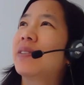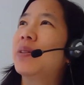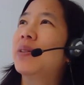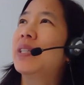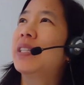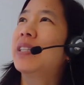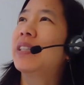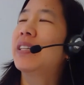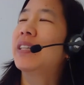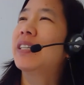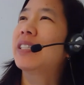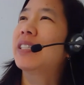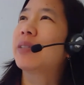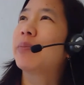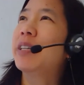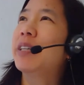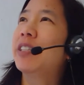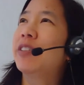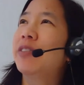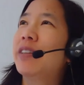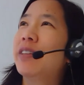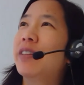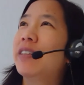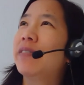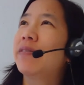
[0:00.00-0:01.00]
lost my
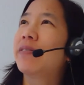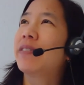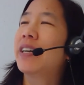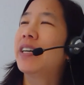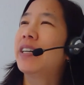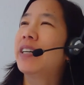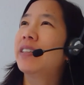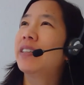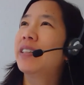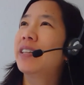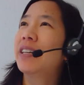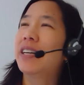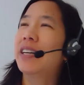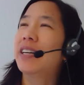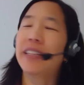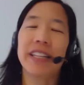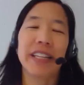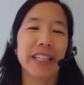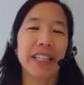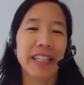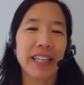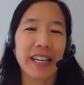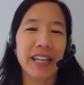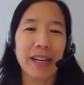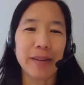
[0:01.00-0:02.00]
train of thought. I
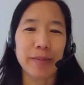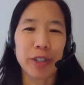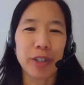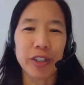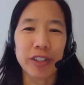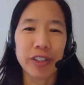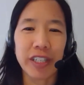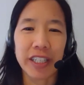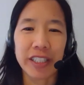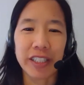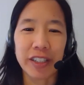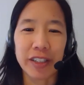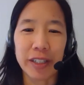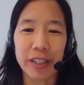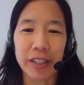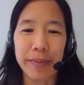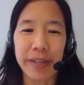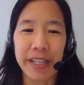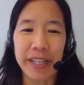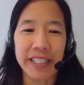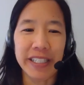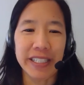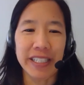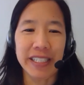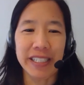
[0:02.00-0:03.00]
think, I'm sure Dr.
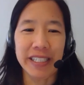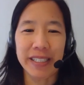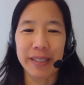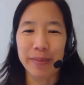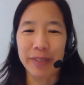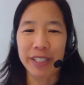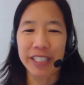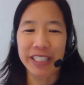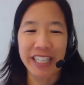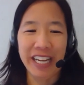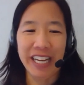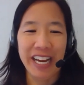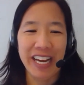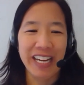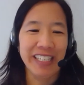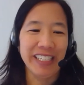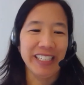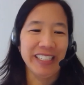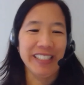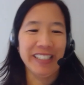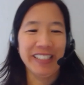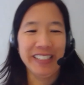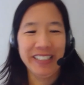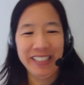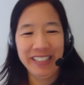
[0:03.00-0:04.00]
Jiminez has something to add
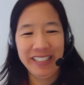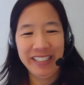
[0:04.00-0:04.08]
here.